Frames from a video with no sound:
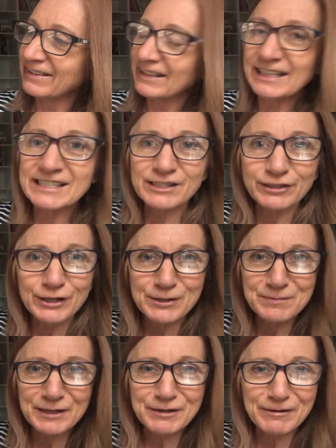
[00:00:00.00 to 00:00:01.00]
The little
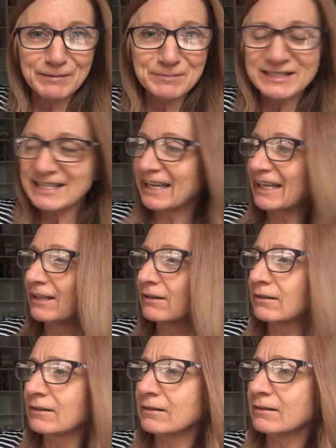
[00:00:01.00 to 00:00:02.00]
hermit crab saying,
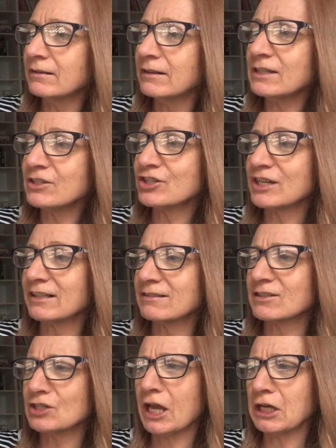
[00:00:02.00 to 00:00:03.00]
this
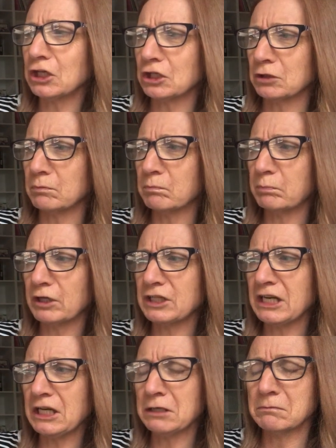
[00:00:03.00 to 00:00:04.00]
shell's taken,
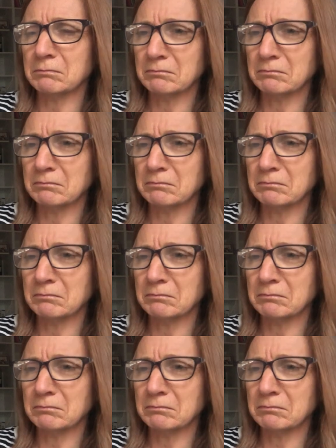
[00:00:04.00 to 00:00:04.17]
buddy.